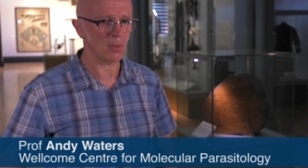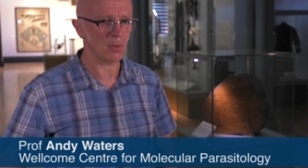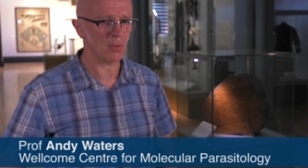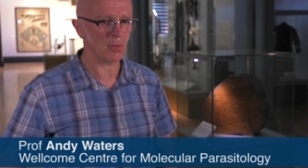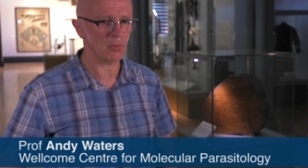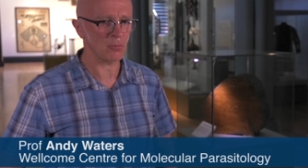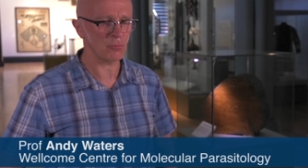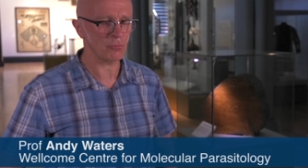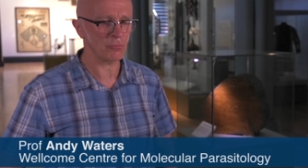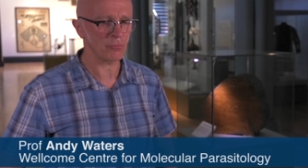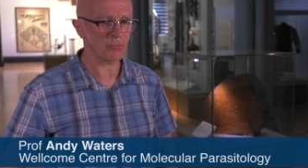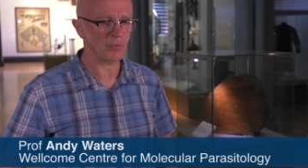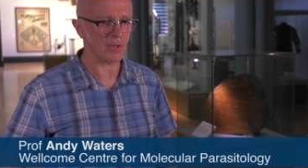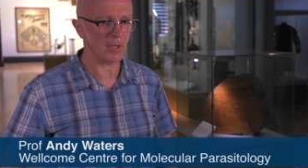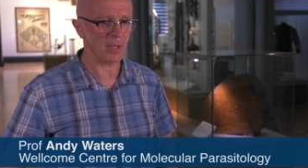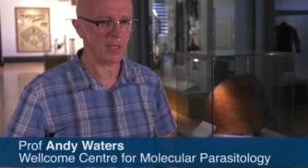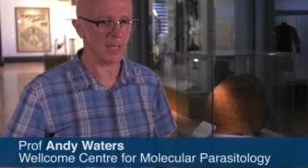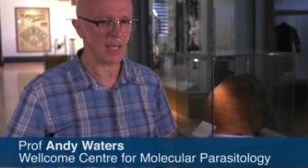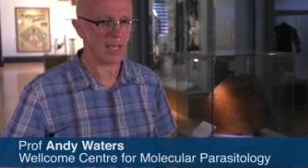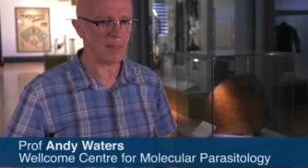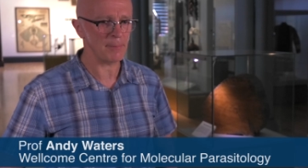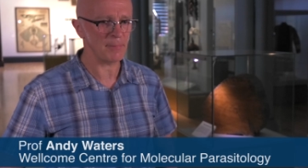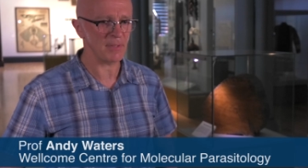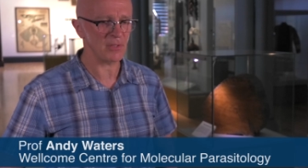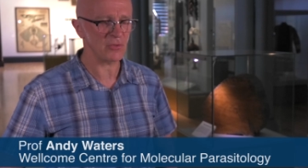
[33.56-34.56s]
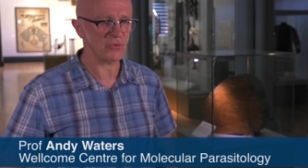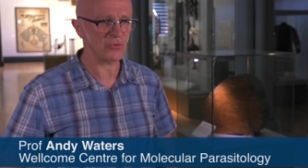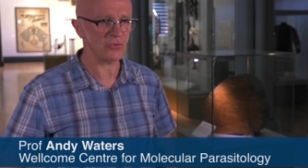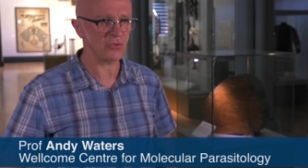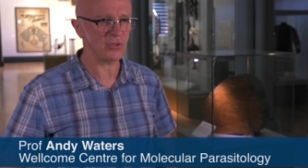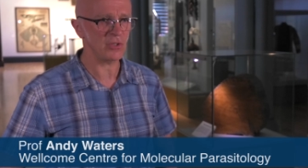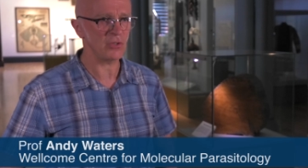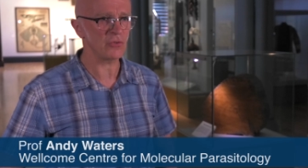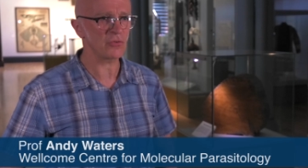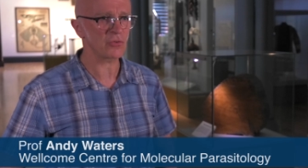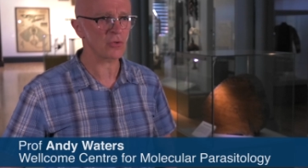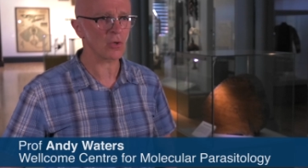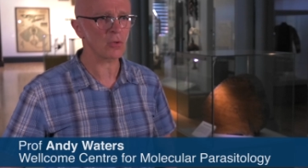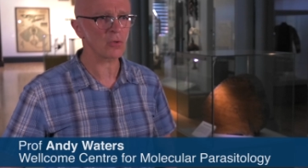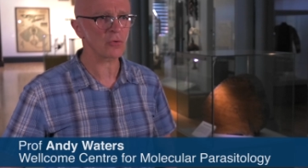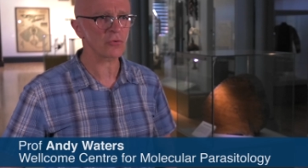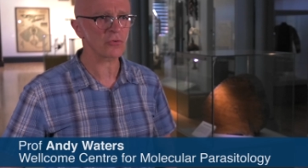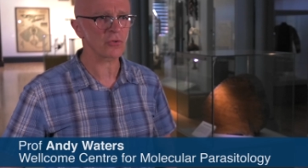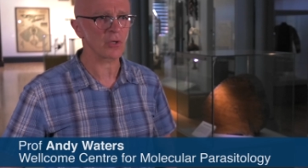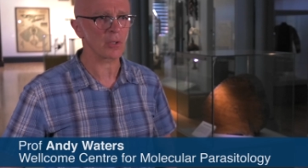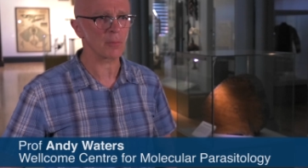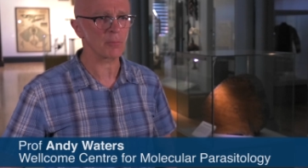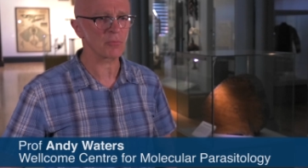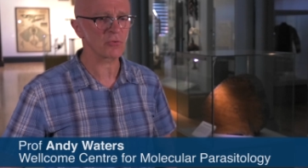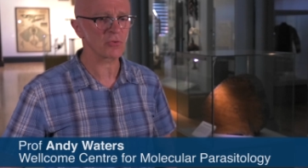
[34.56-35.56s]
of MSc
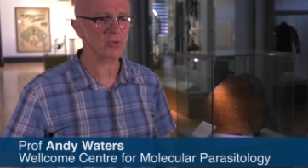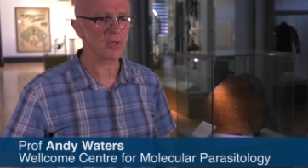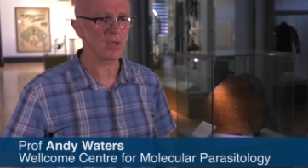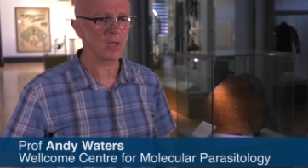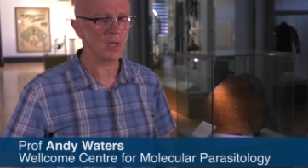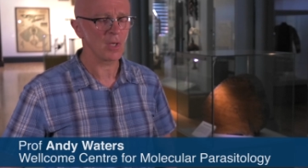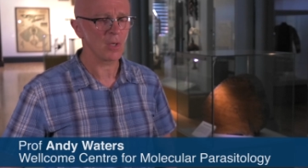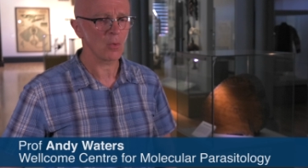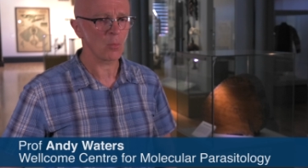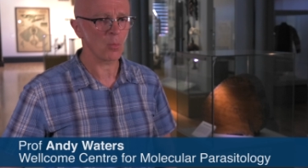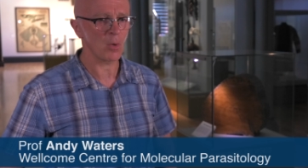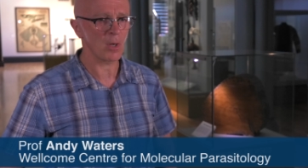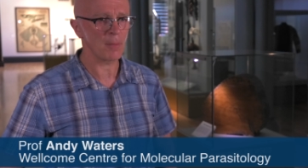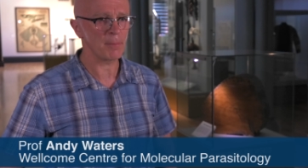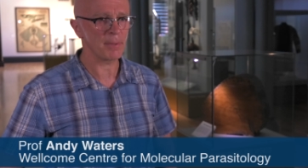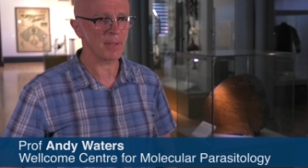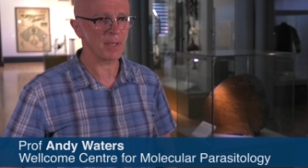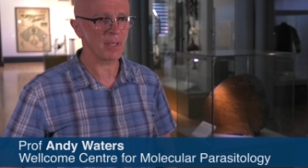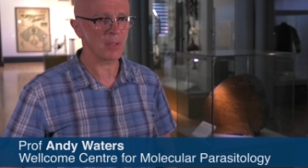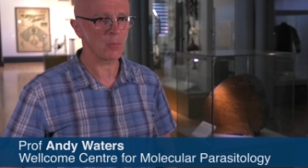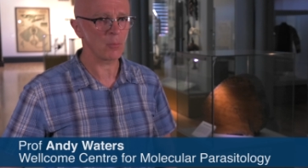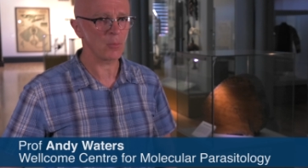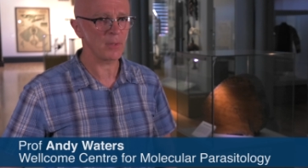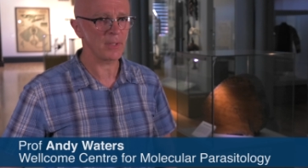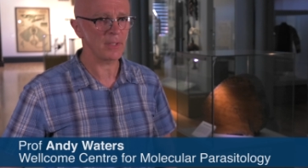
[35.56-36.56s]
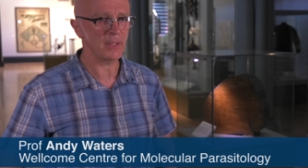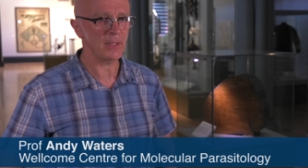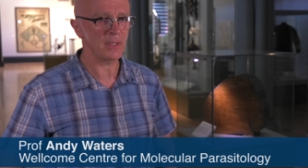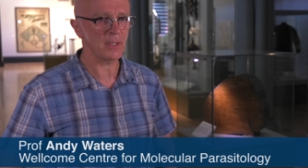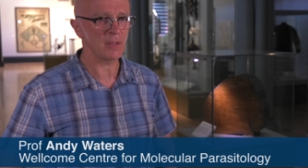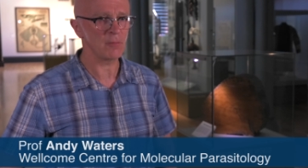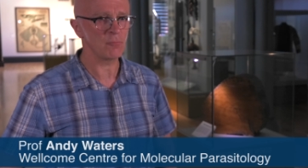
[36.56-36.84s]
scholarships whereby we